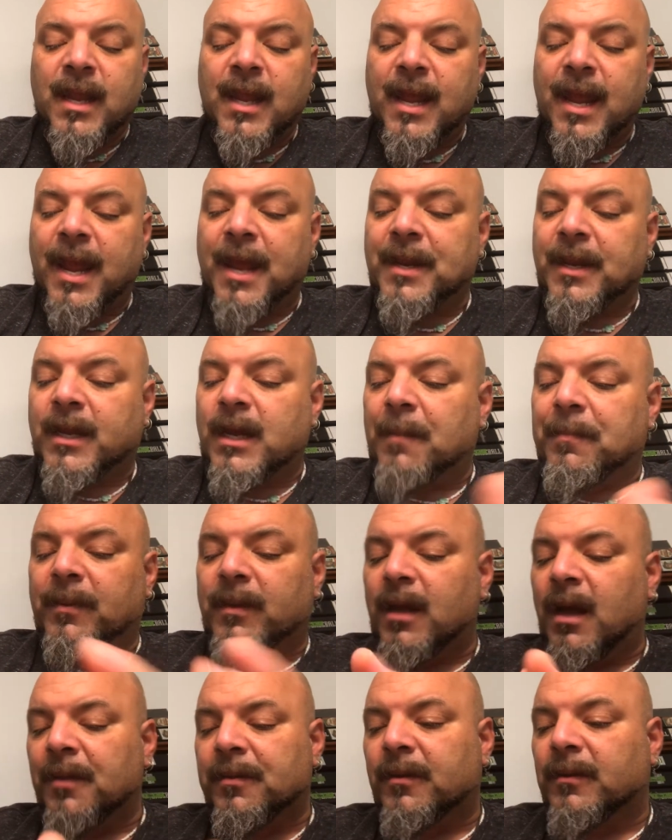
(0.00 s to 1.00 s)
and a couple
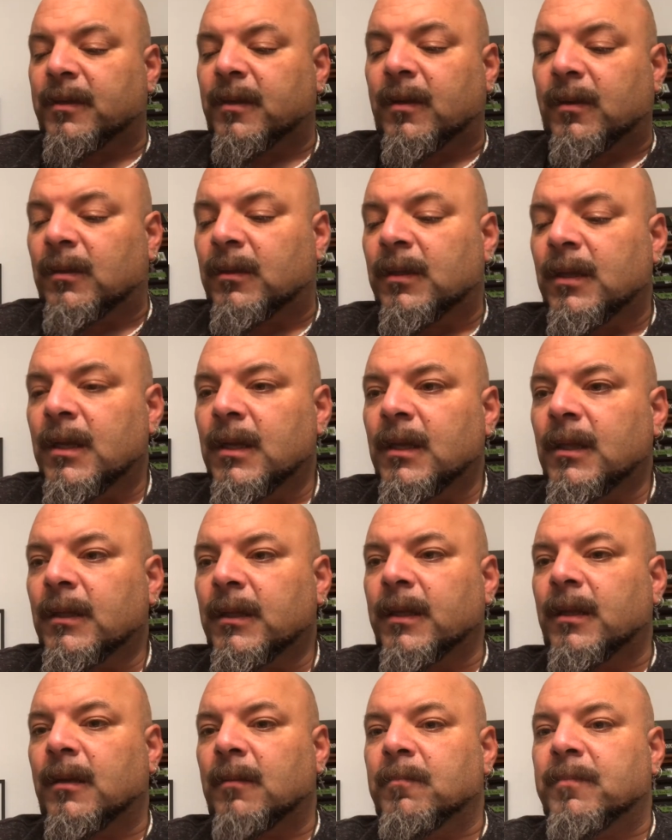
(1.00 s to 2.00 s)
of other
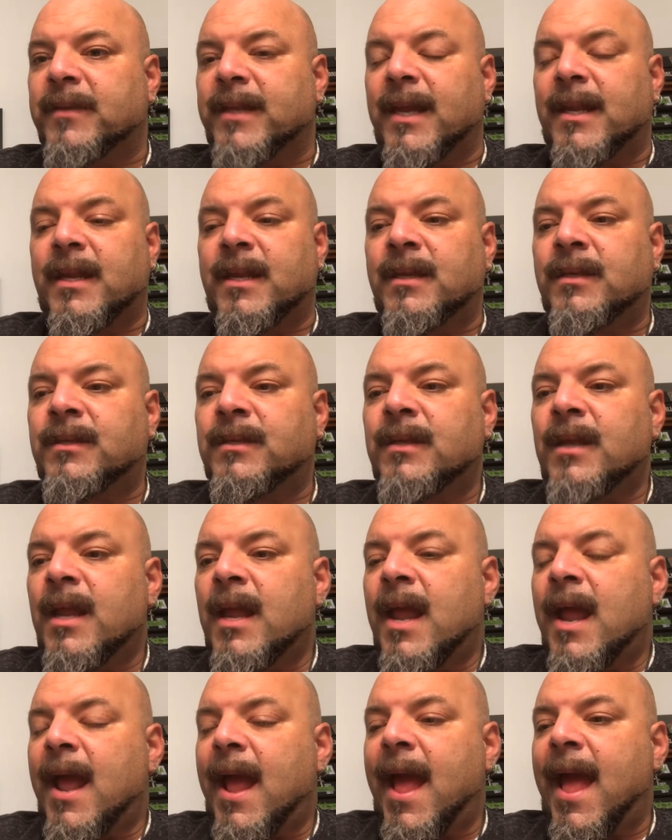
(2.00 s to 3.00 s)
little ditties.
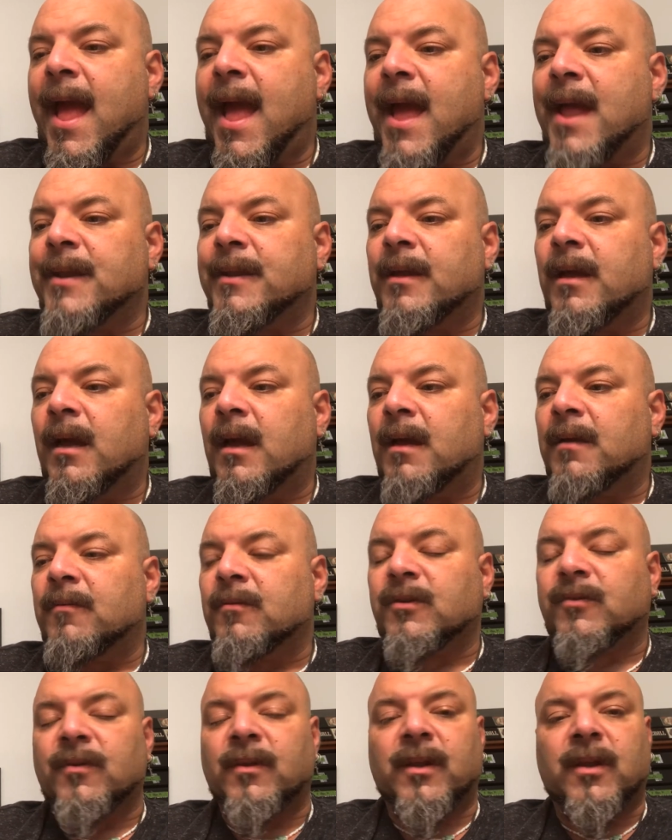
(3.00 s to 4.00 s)
And he
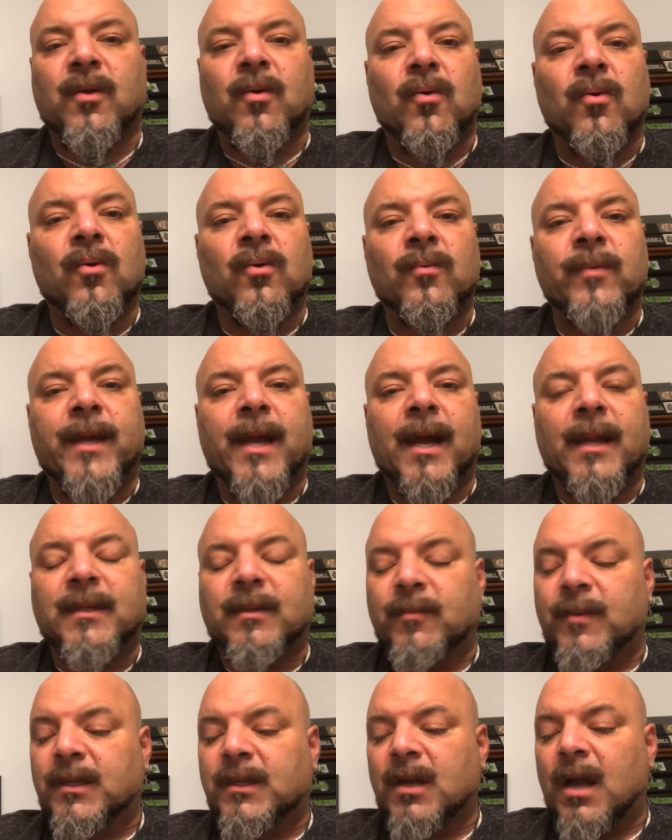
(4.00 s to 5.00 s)
was really cool.
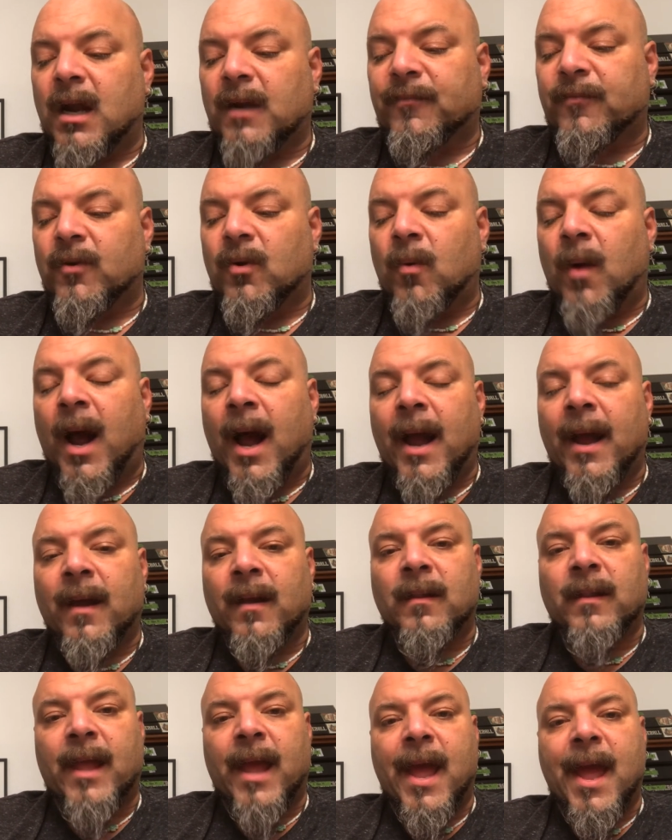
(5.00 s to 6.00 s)
We talked for a
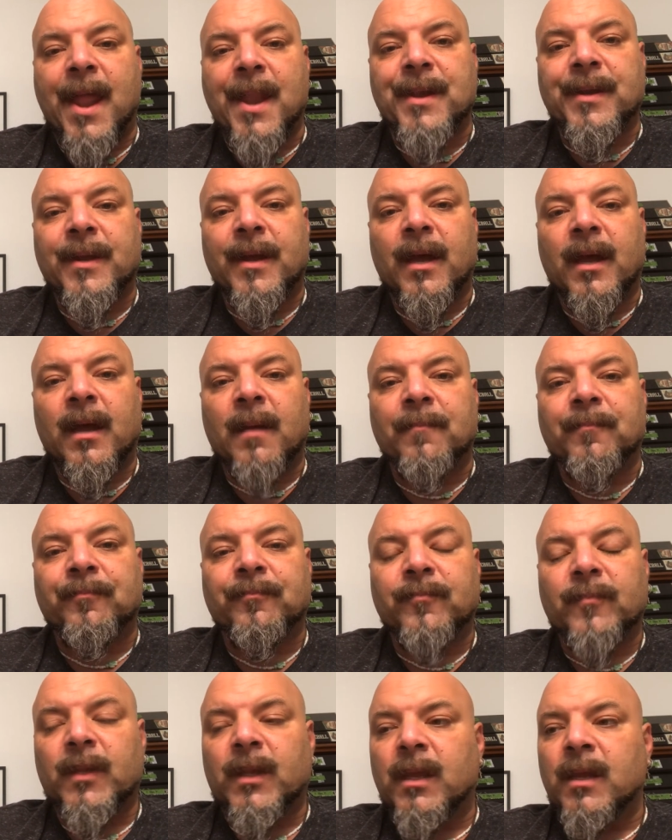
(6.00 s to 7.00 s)
while,
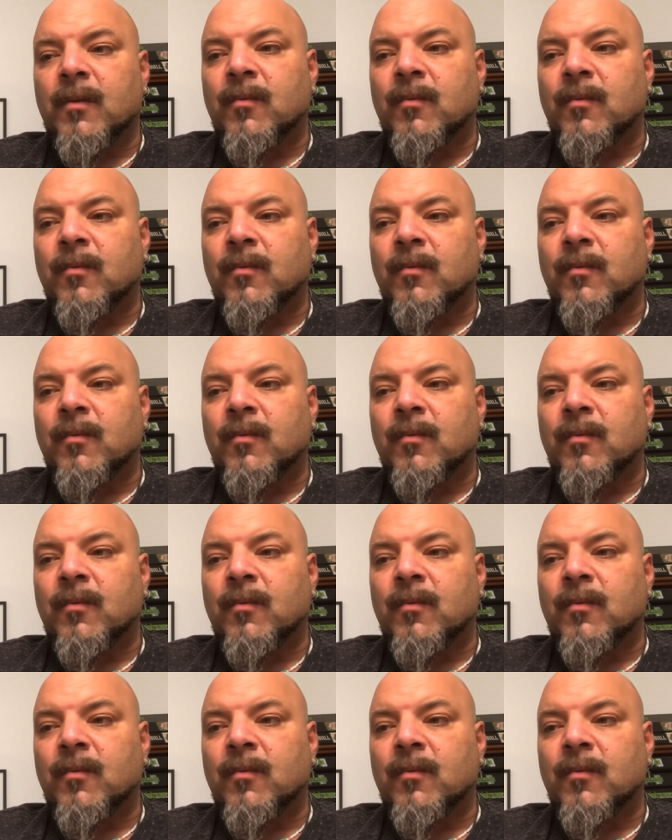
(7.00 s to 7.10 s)
and it